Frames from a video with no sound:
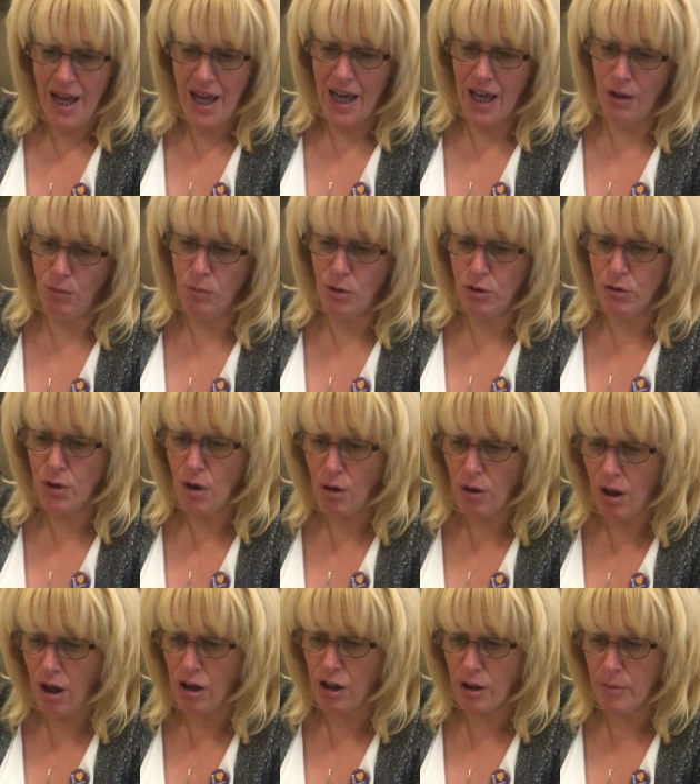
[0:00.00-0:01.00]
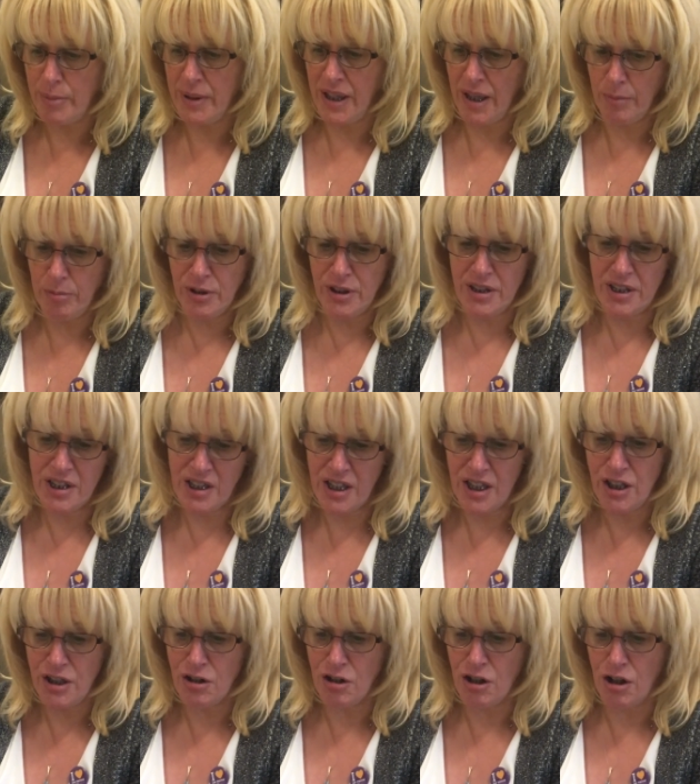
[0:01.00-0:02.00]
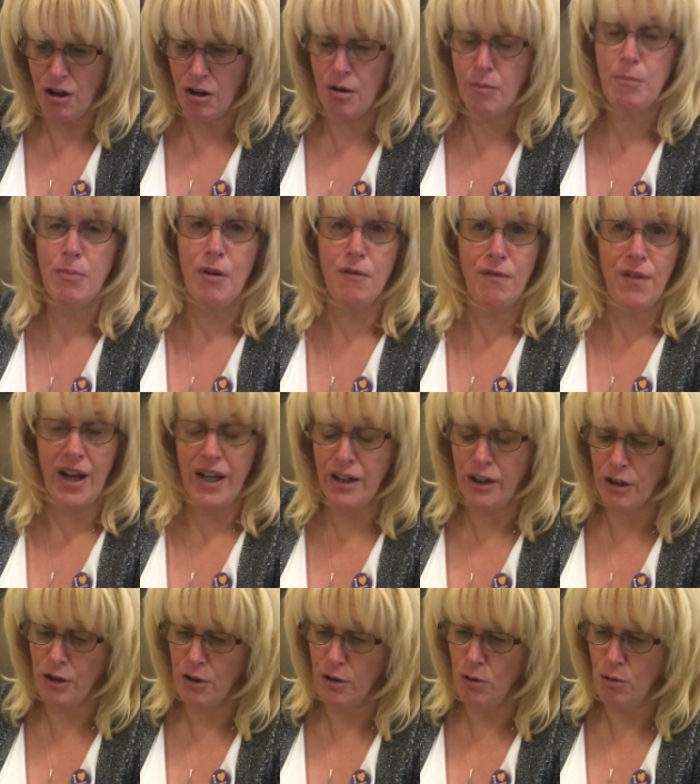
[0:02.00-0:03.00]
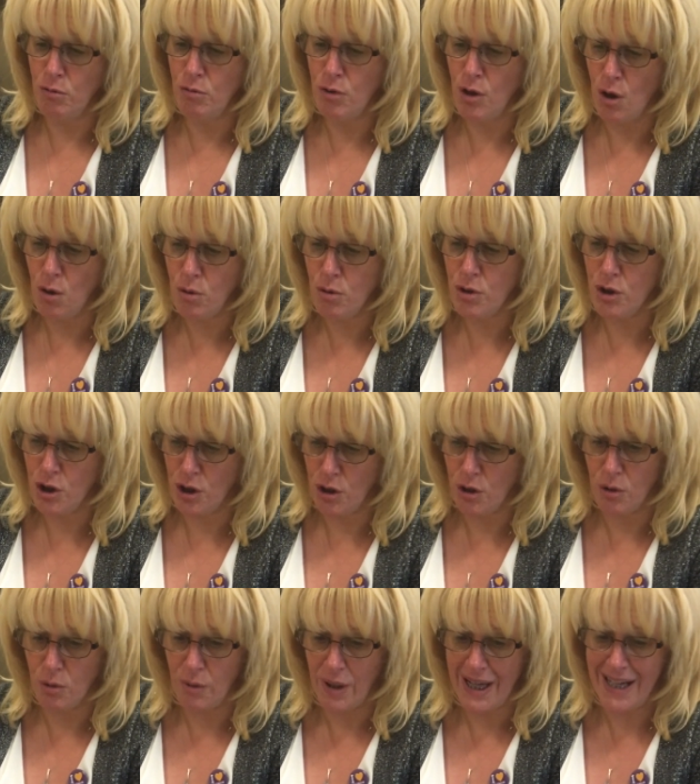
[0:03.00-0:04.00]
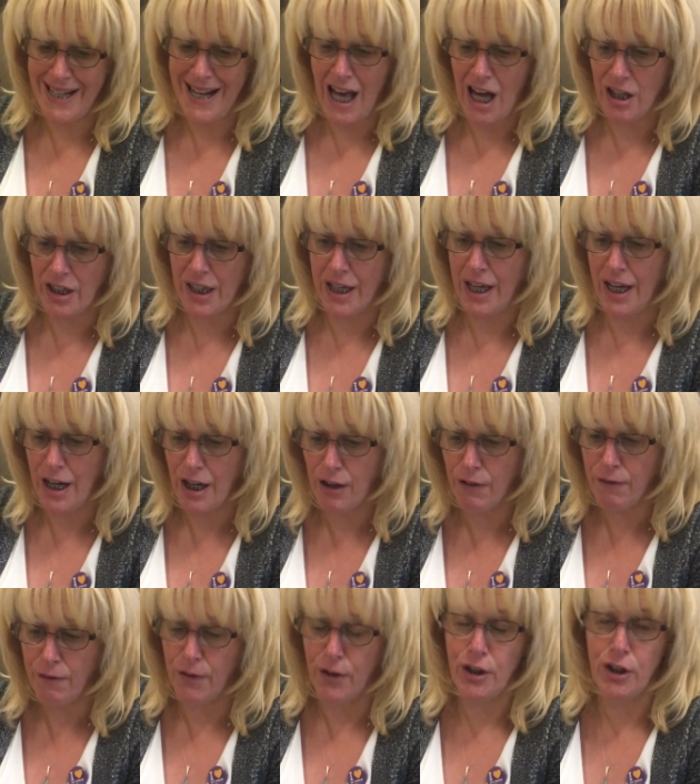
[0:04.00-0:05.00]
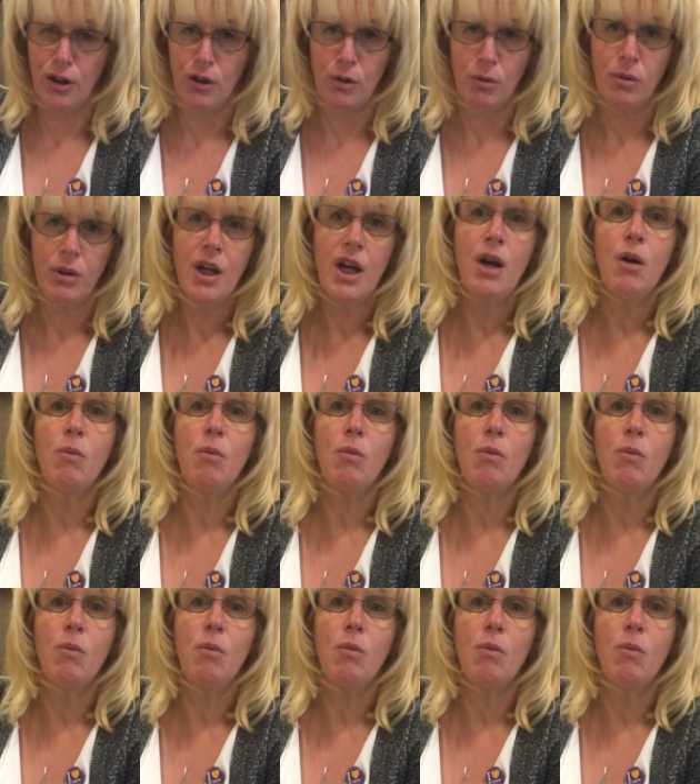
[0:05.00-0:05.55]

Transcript: and will no longer be able to see your current provider who knows you and how to care for you